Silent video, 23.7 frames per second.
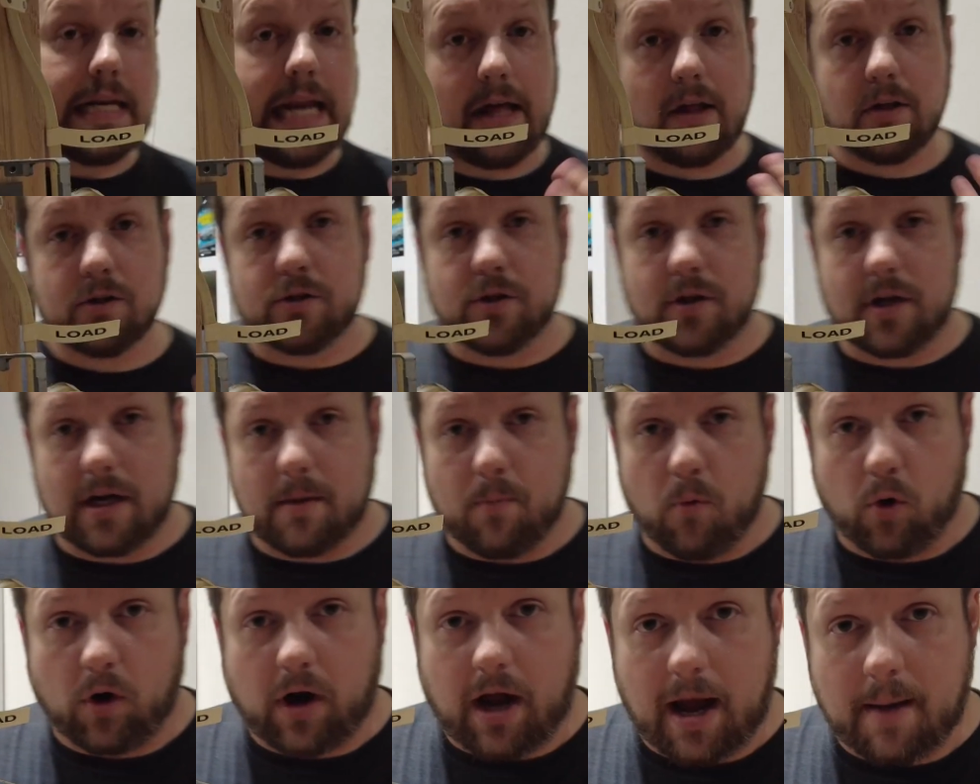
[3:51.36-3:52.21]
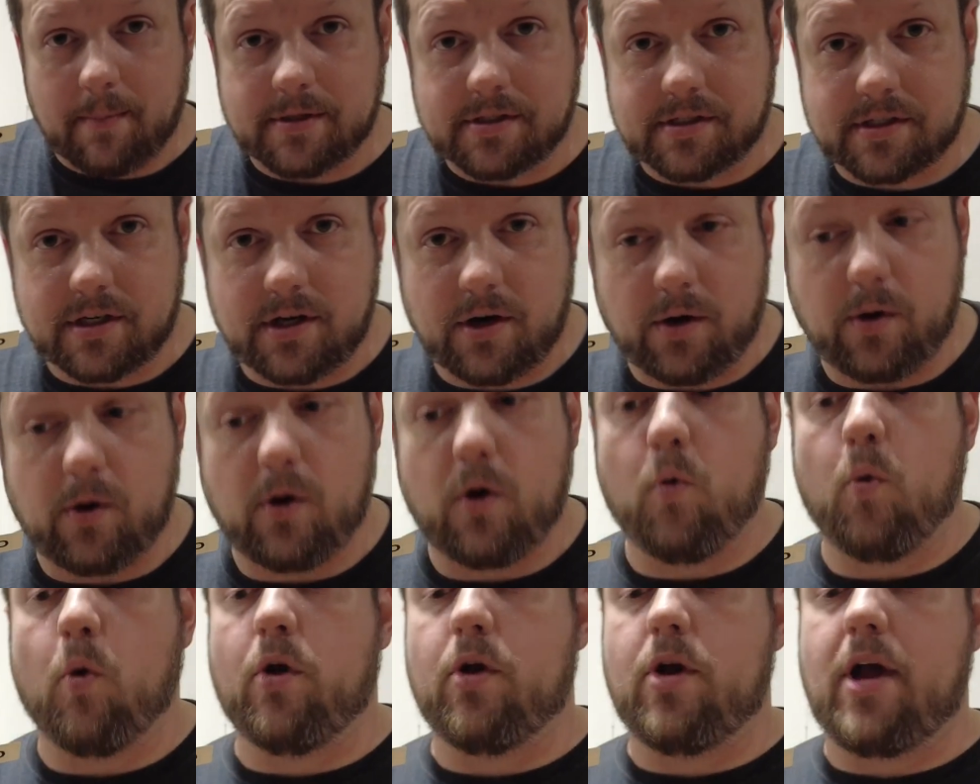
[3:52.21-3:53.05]
Now let's look at a more common scenario
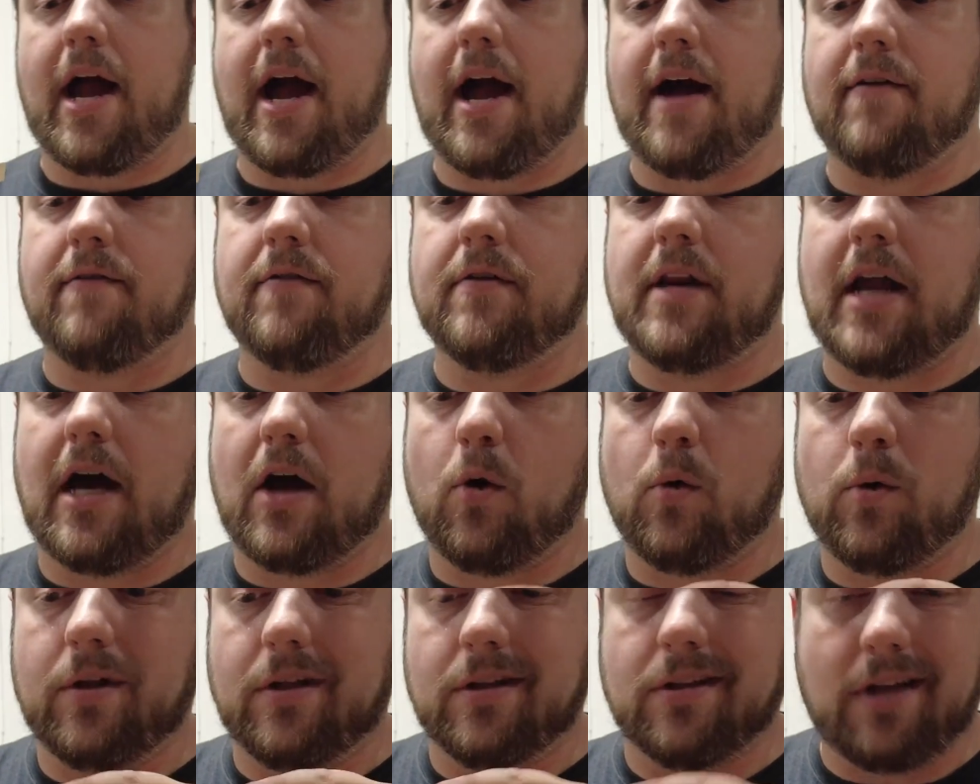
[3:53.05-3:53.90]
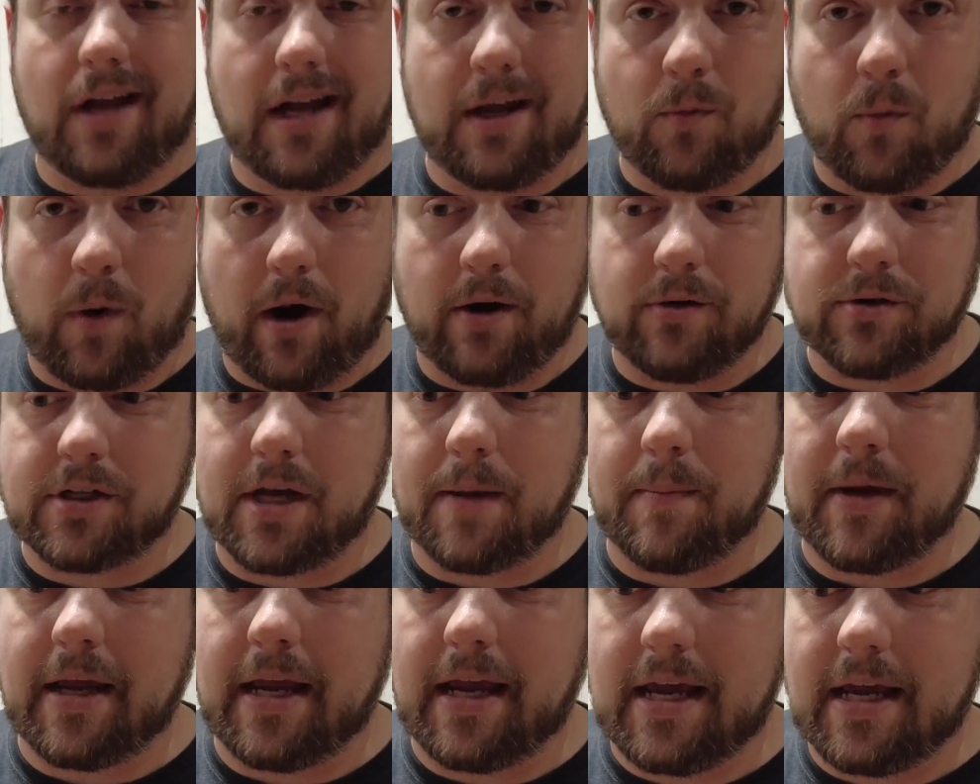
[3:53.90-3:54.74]
where you have not only line wires
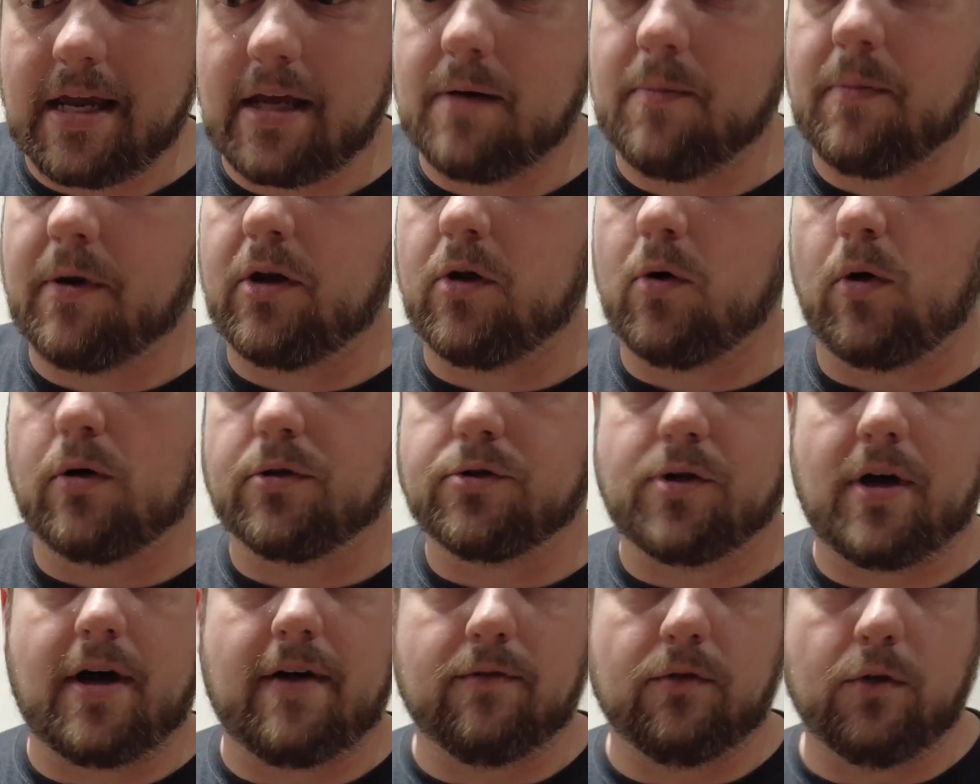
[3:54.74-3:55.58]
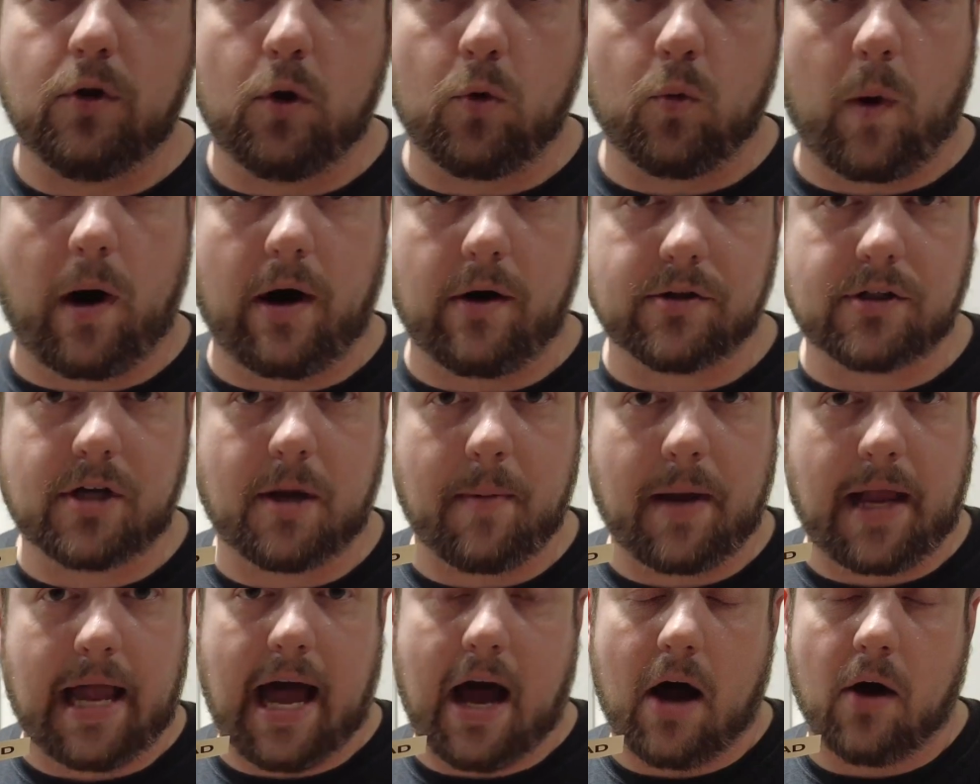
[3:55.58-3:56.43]
coming in, but you also have load wires
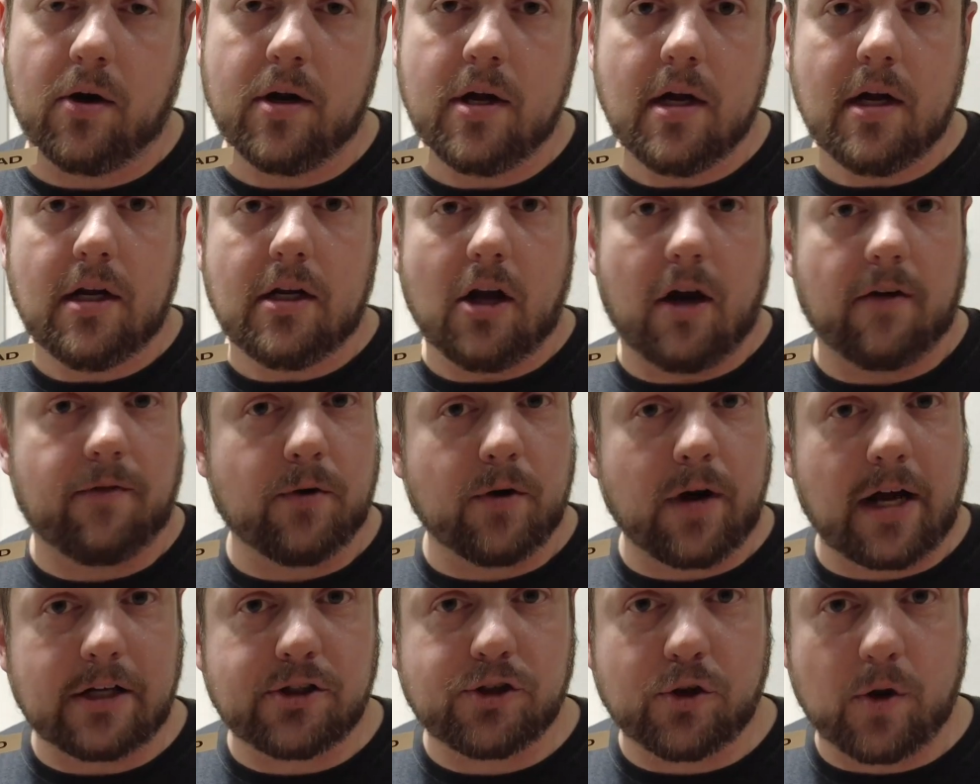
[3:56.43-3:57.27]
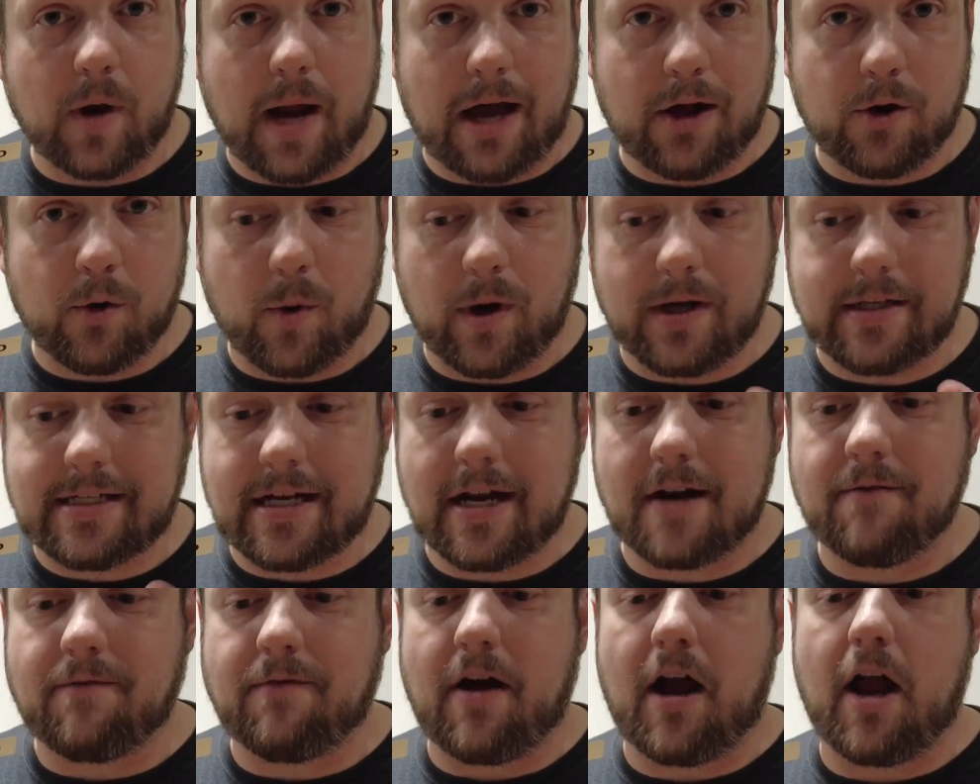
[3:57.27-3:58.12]
coming out. Now, if you're not sure how to
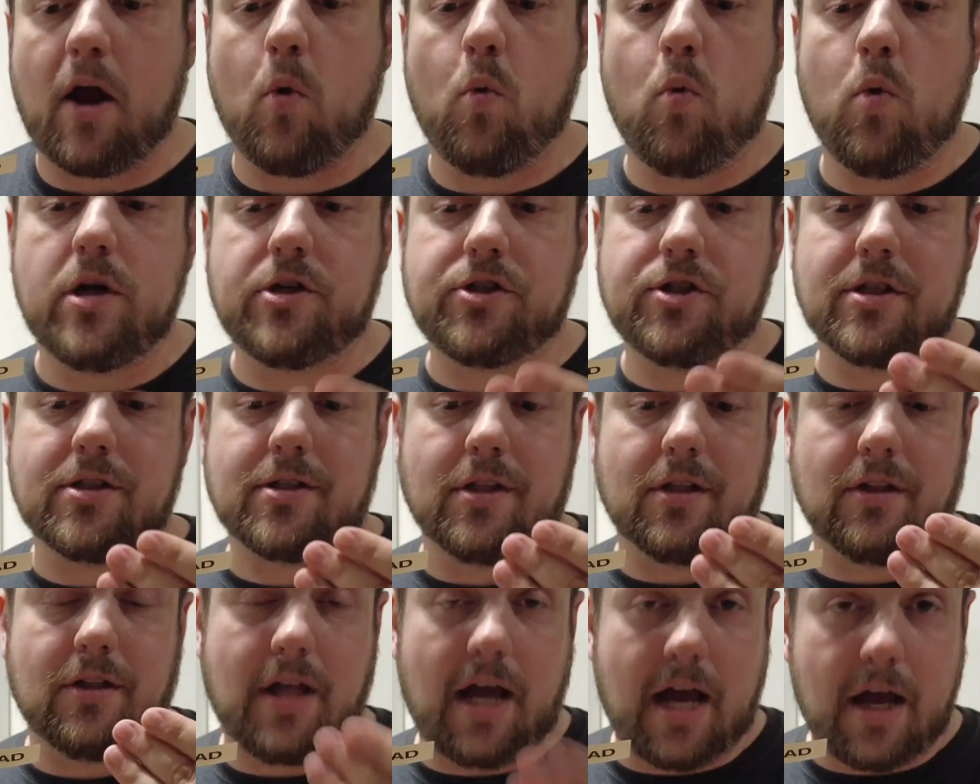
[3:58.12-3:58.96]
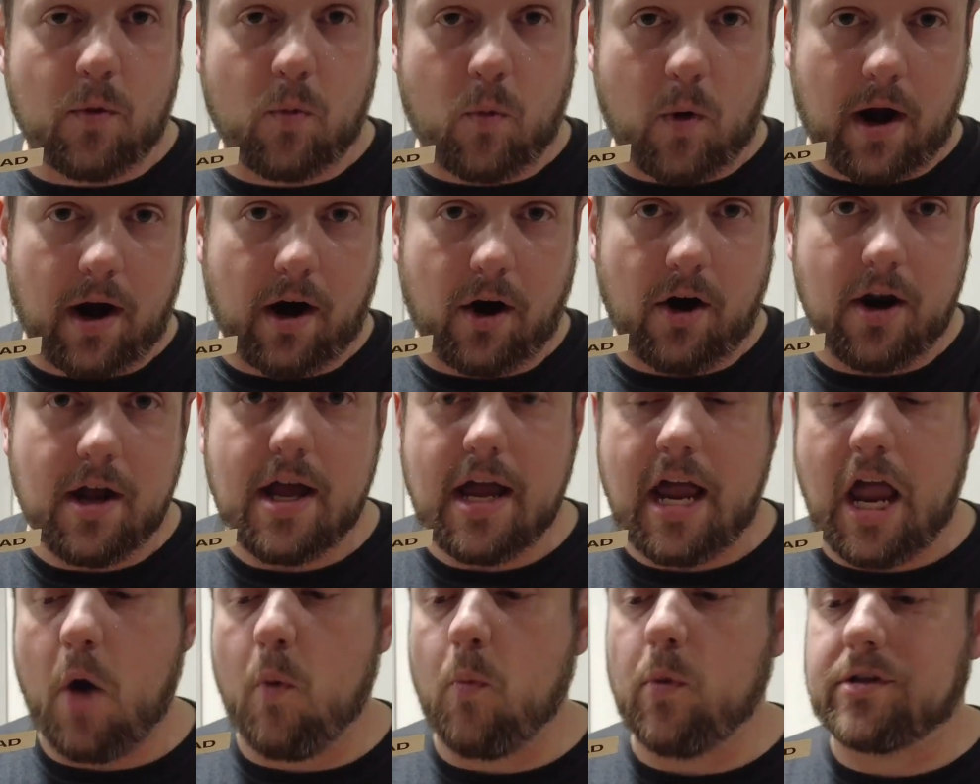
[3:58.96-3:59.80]
identify which is the line wire
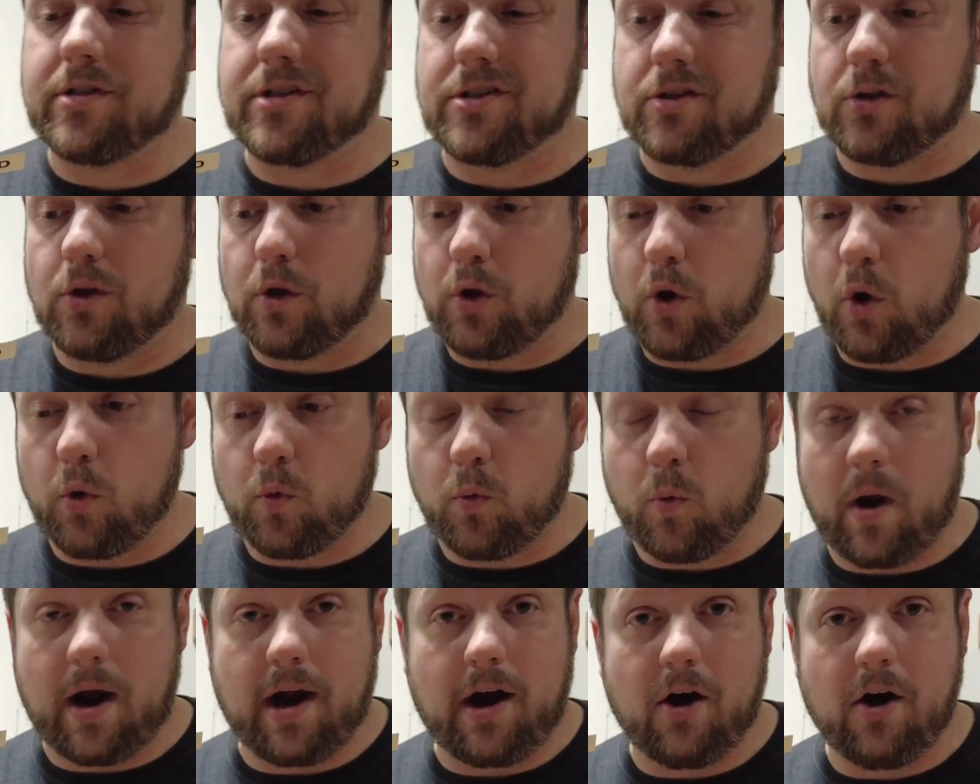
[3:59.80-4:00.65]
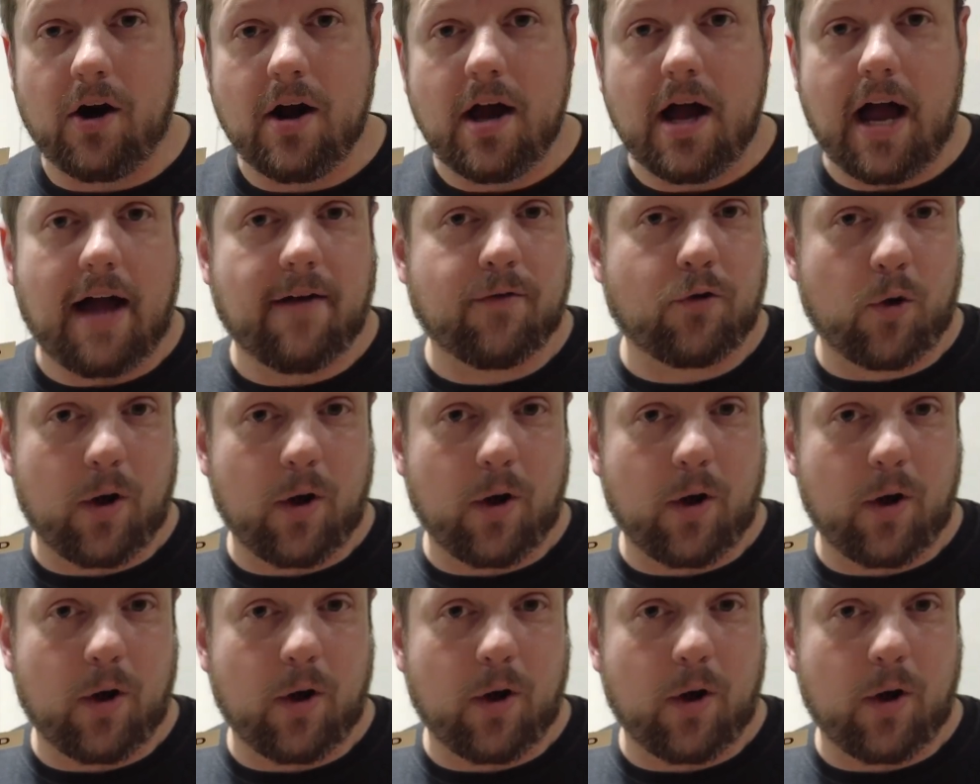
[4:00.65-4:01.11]
and which is the load wire, I've